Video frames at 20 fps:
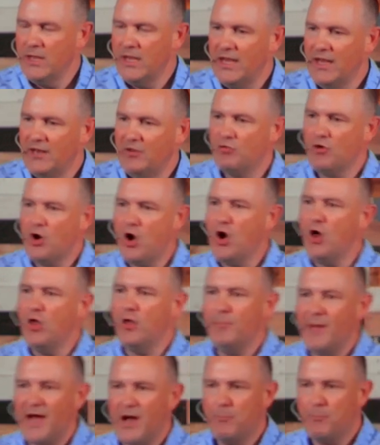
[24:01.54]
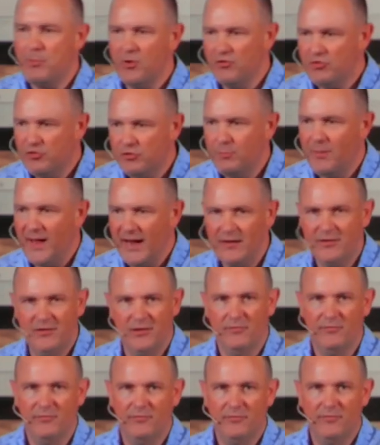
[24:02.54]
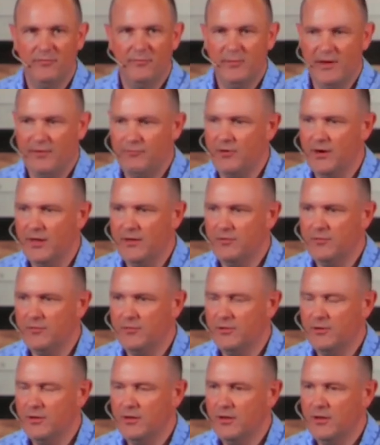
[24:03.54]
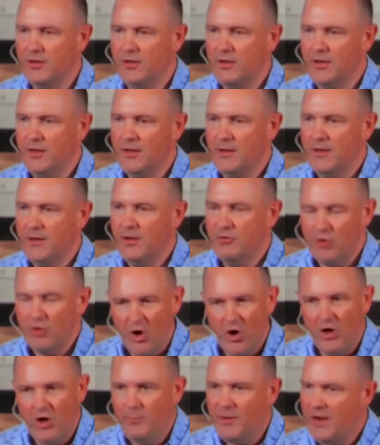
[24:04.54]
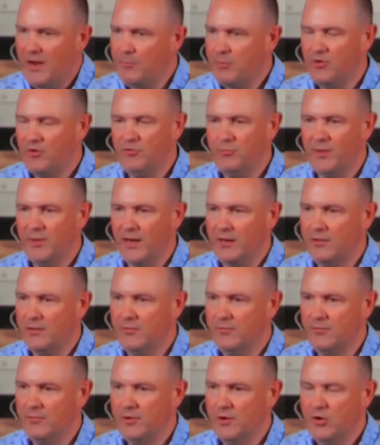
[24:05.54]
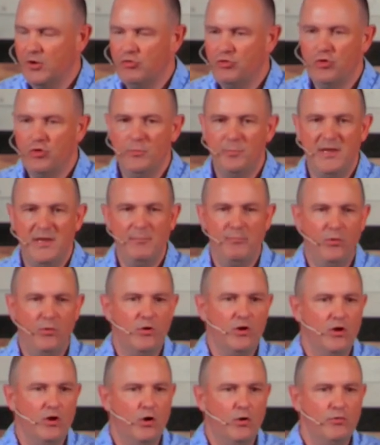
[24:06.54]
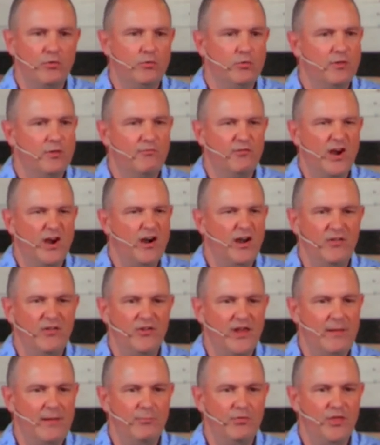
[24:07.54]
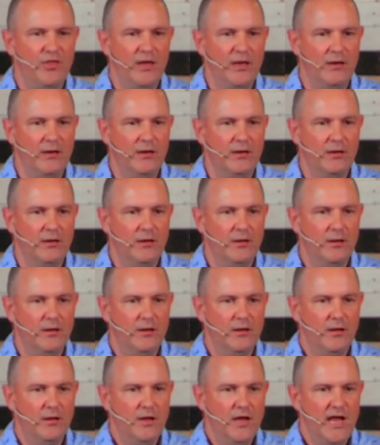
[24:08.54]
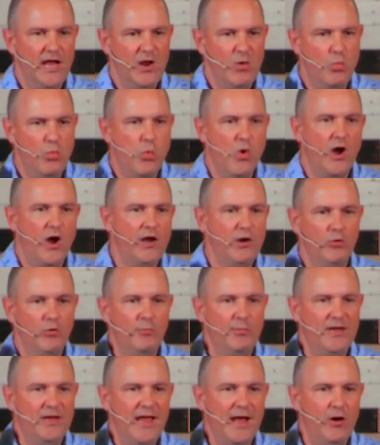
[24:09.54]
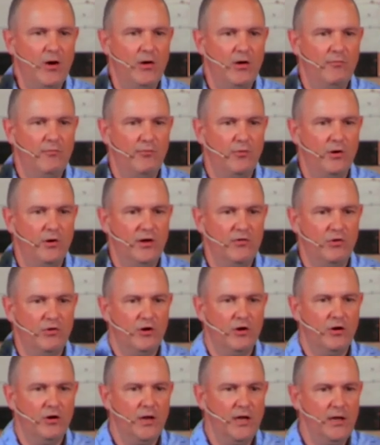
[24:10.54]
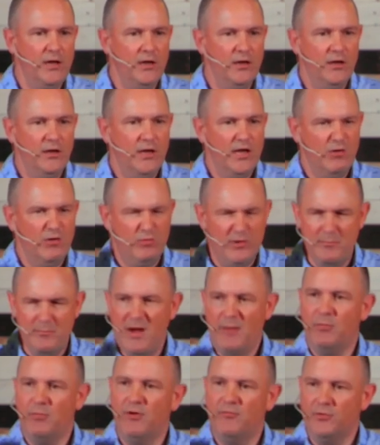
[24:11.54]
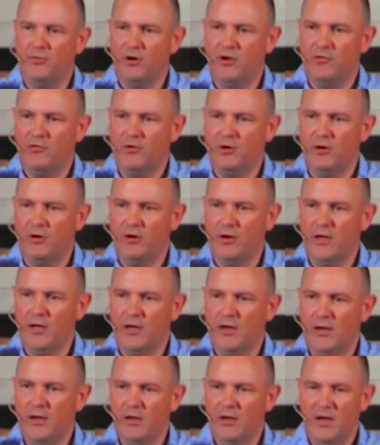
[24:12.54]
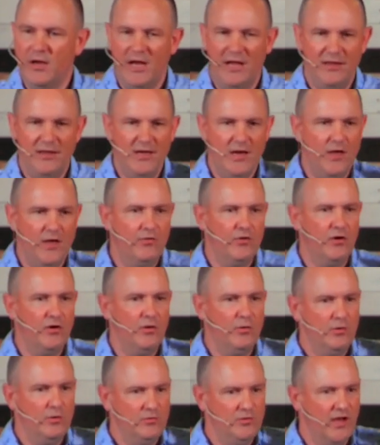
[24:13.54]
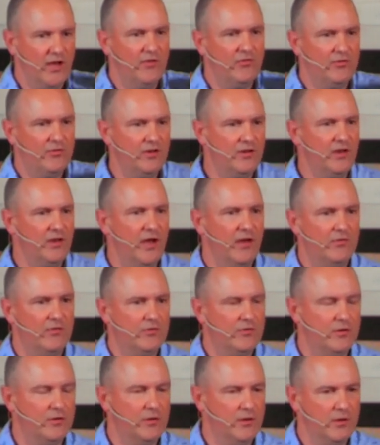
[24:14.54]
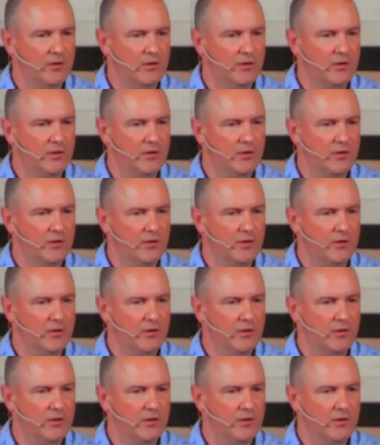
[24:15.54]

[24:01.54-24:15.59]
It is all about perspective, my friends. It's all about perspective. Two people can go through the very same thing, and one it will be counted for eternity and remembered for eternity, and the other dust to dust.